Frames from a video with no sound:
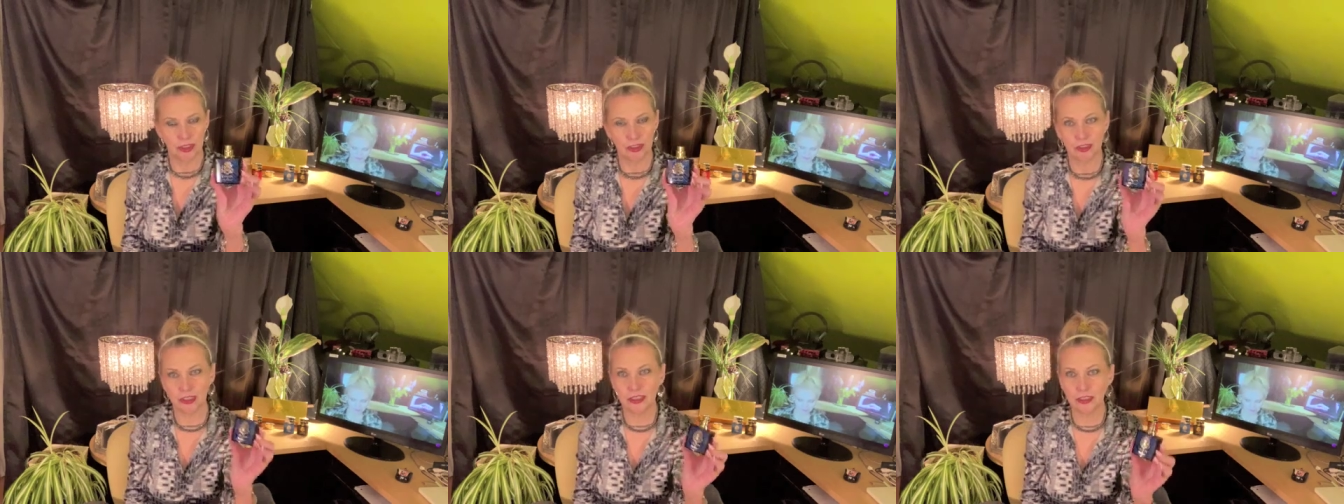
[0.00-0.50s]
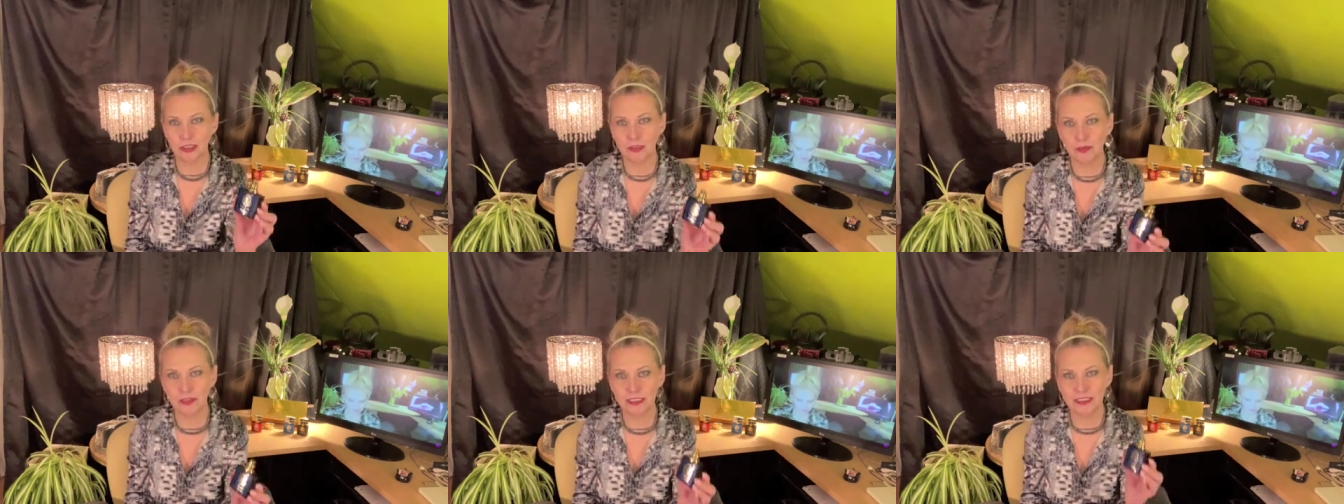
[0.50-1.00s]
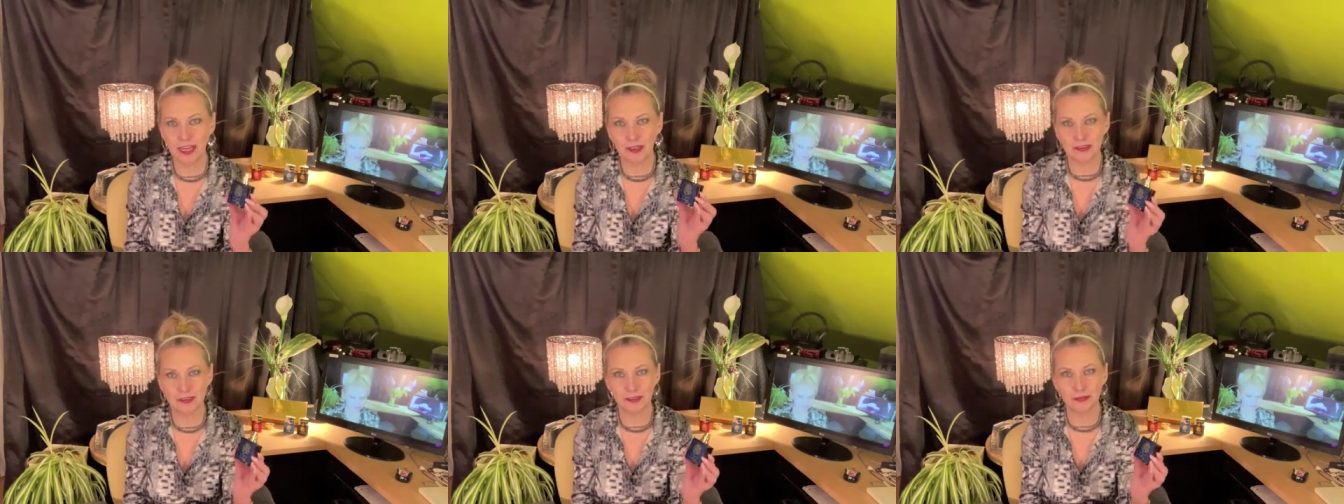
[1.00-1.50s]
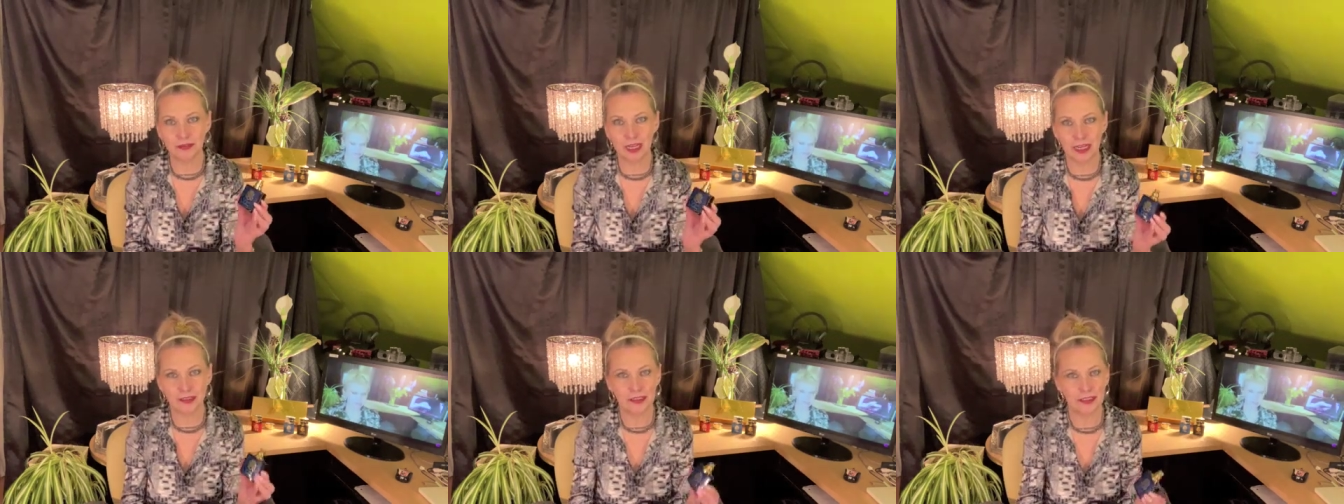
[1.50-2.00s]
Should I turn the music down? Is it too
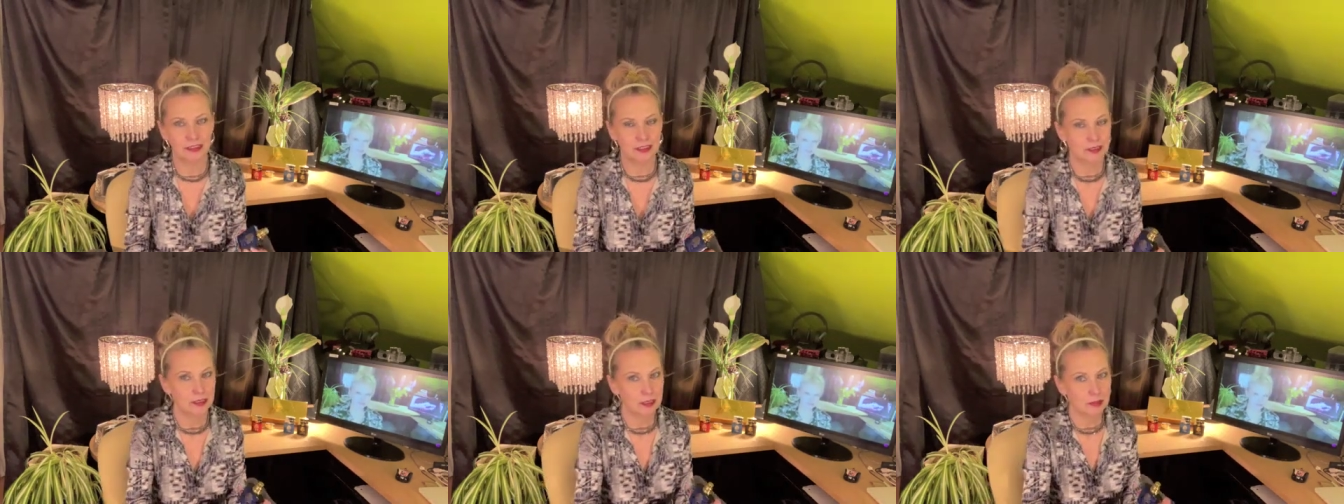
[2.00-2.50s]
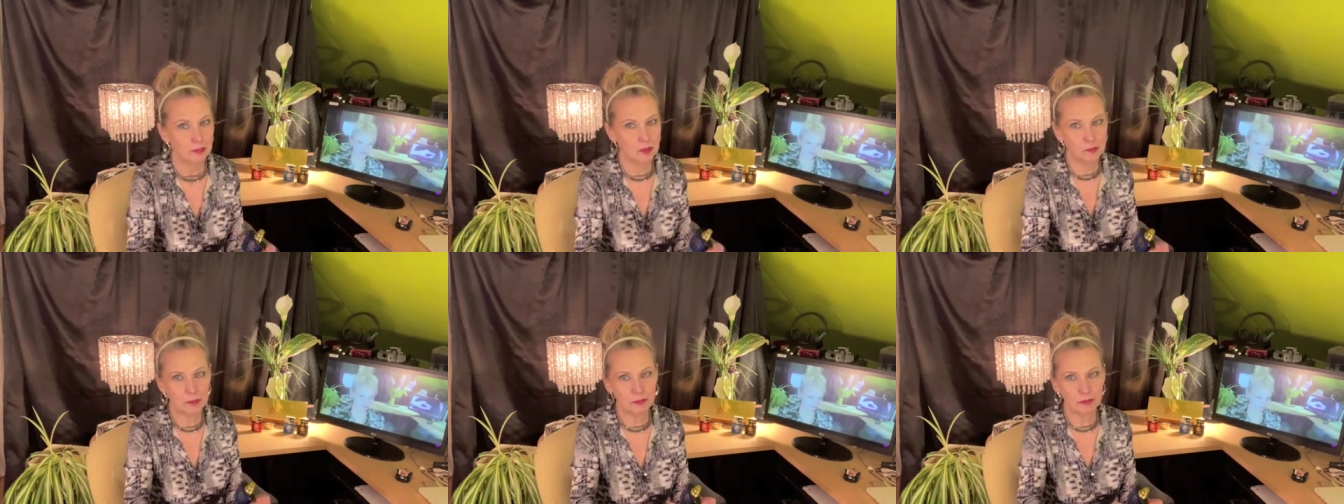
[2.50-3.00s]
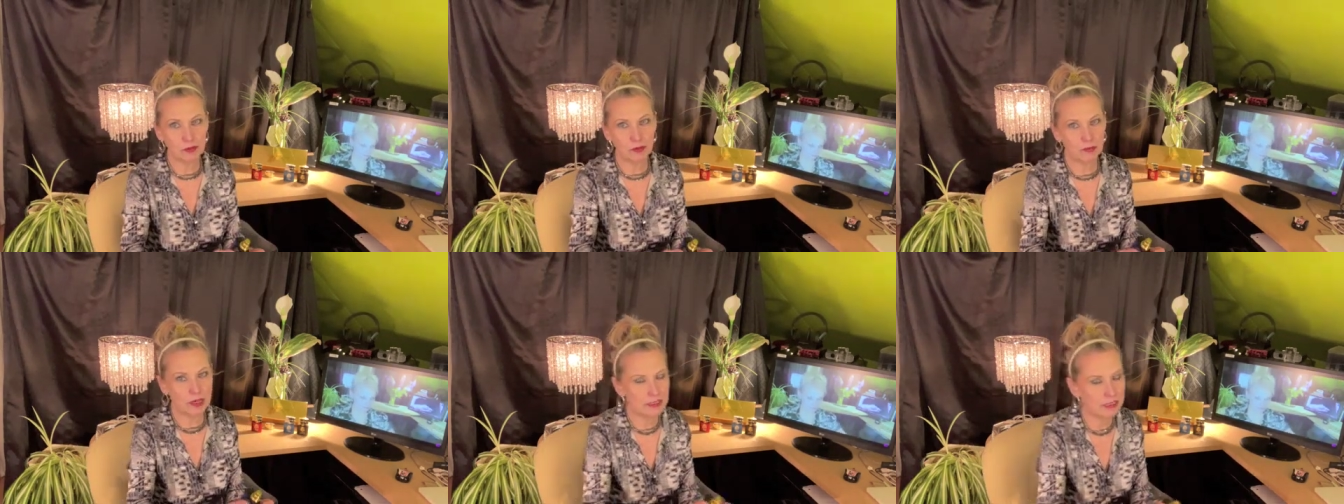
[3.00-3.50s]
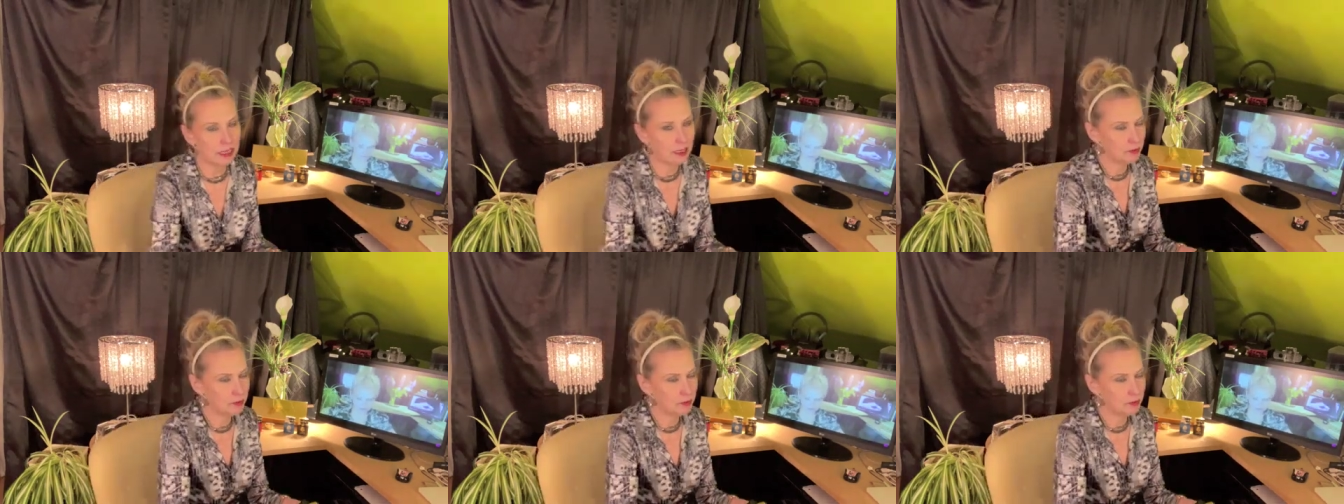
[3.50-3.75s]
loud? Most people don't mind the loud